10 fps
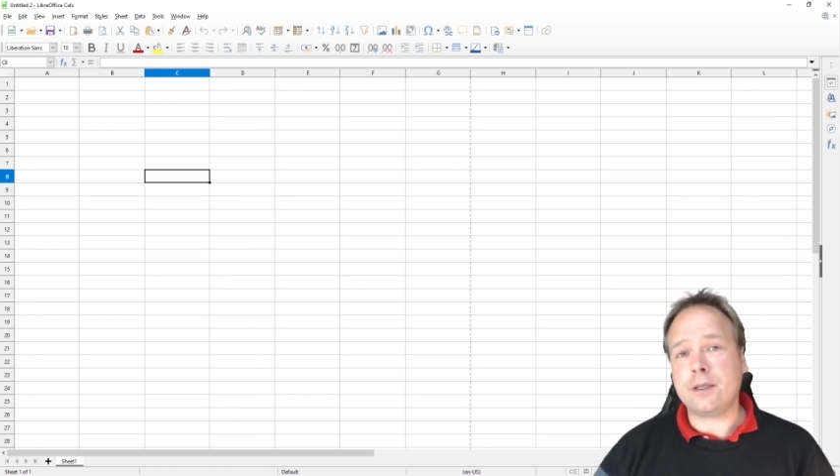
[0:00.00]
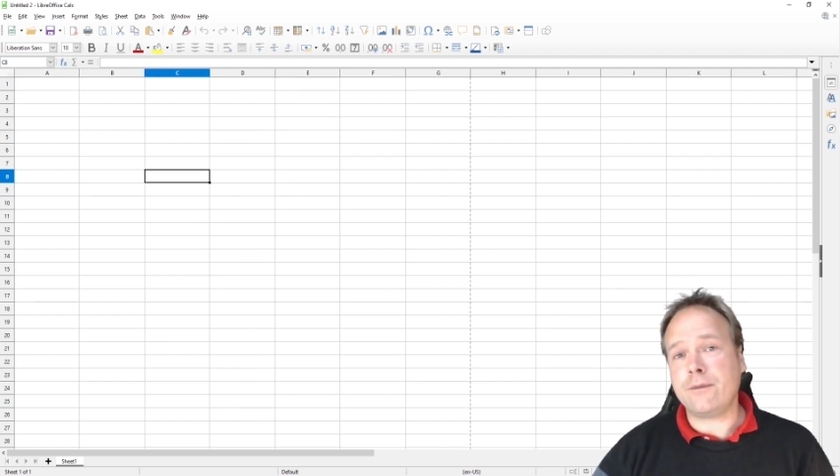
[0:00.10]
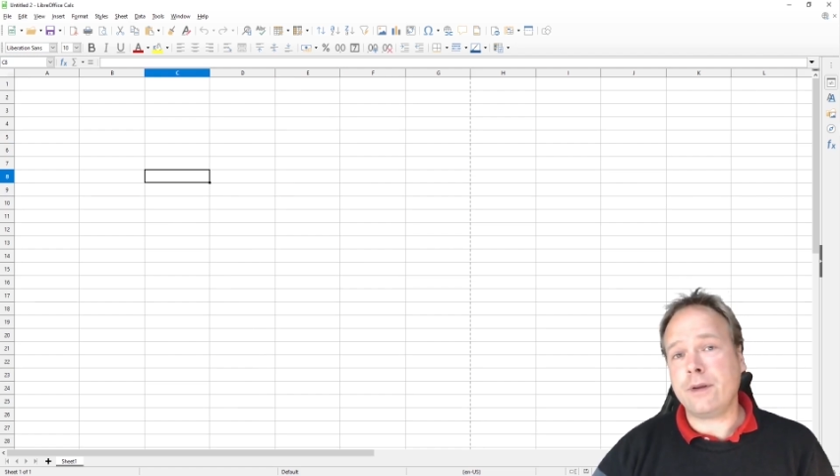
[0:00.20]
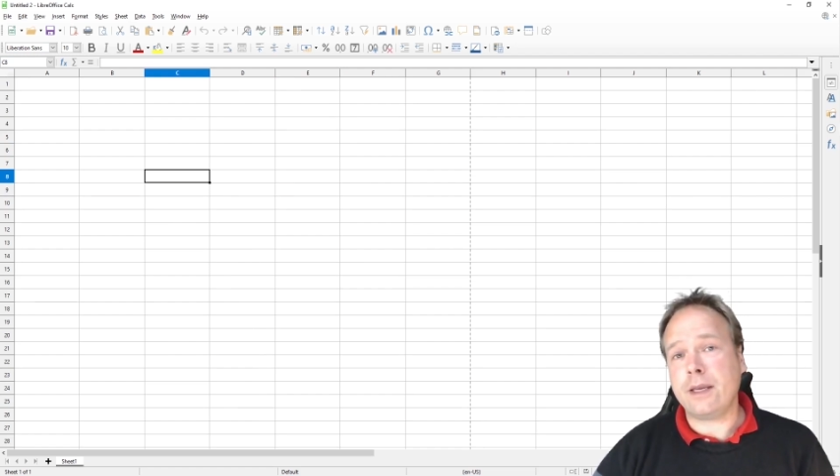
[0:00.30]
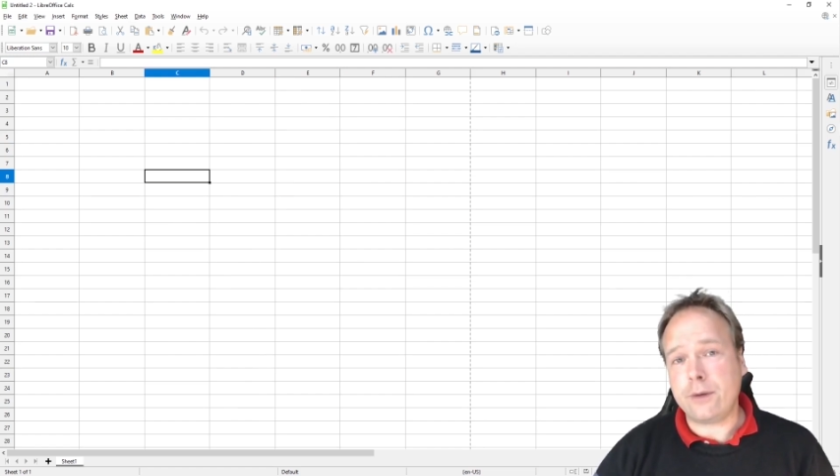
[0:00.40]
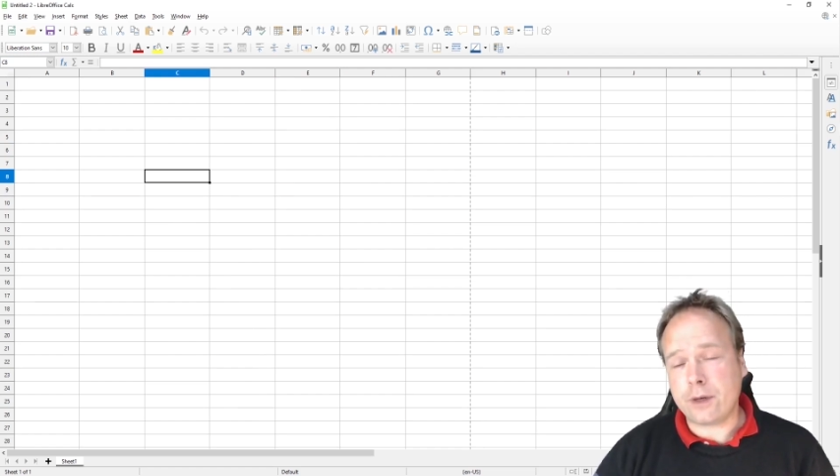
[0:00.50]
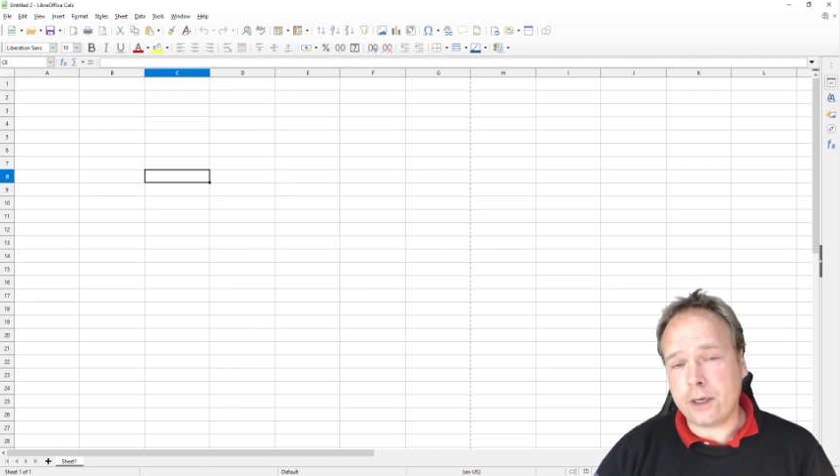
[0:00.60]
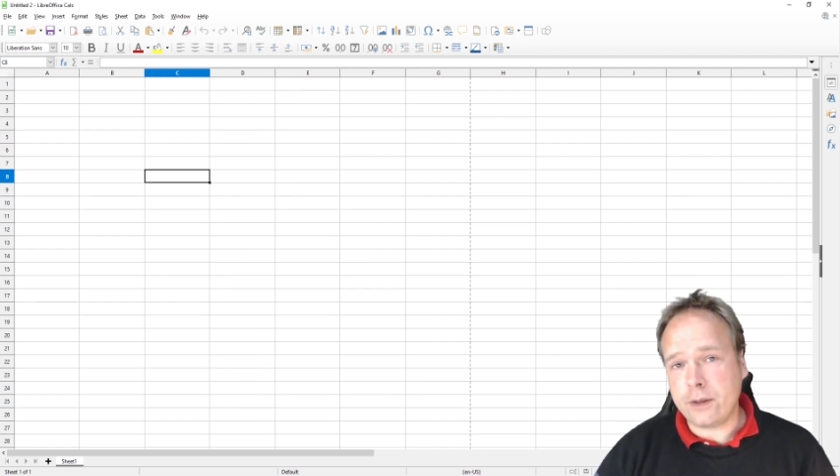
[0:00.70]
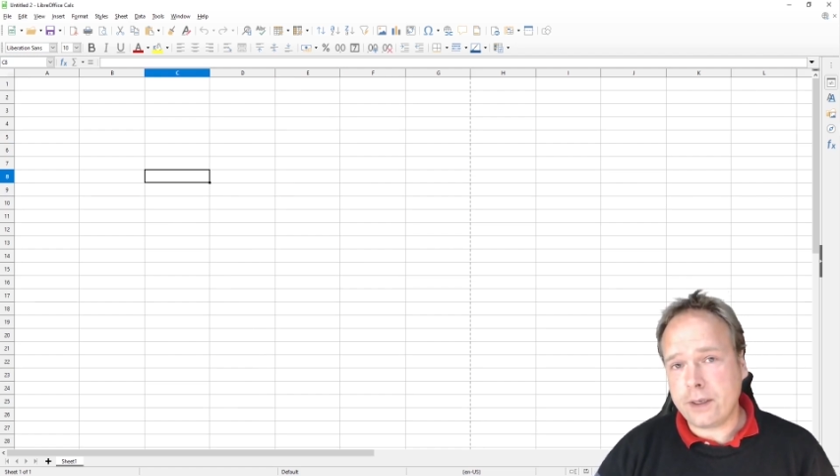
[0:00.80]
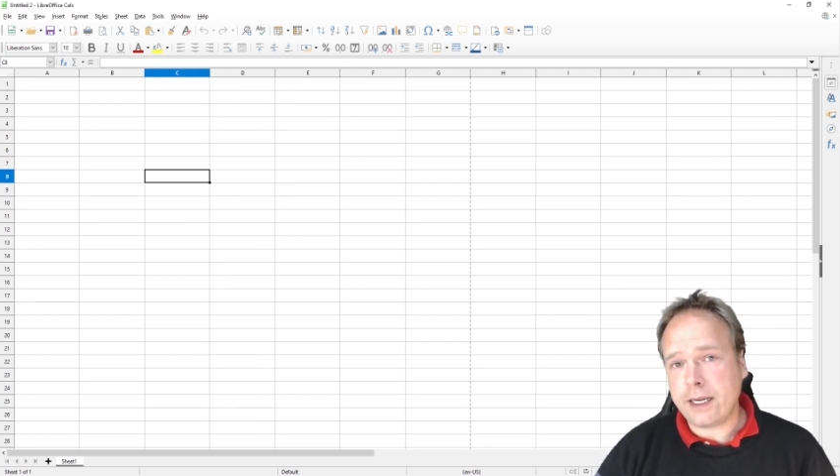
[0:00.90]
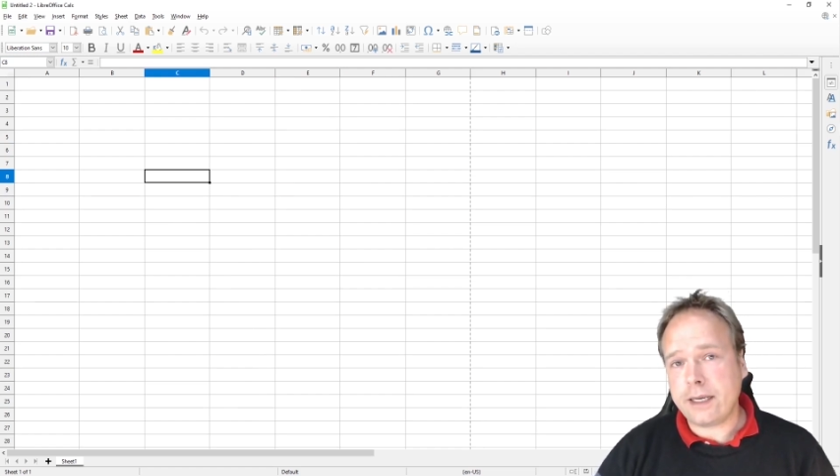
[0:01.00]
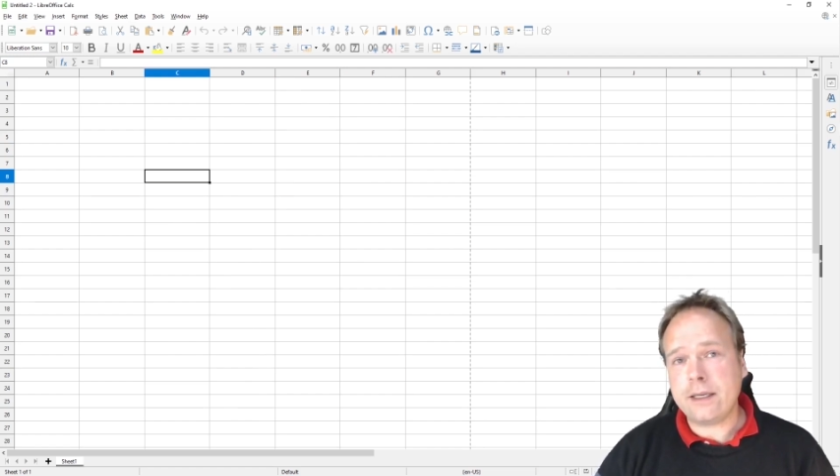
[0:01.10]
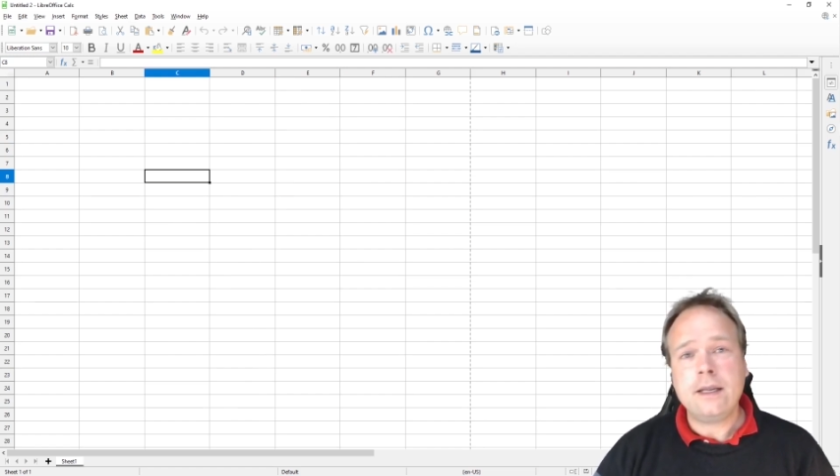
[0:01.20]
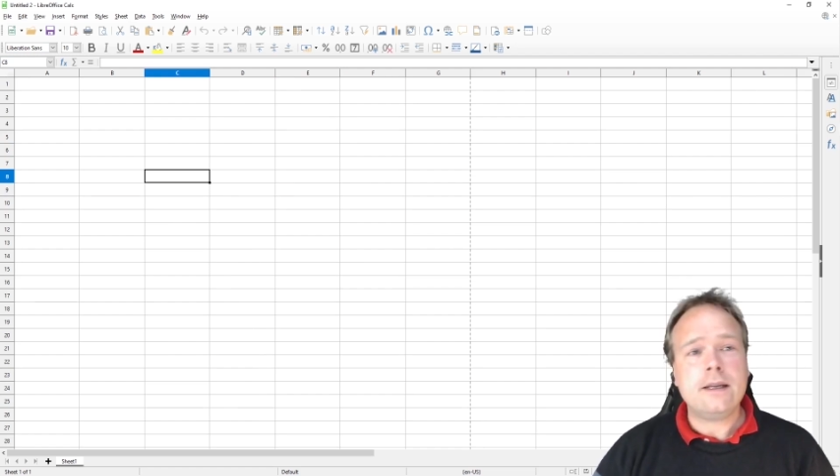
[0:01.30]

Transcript: something that you can look at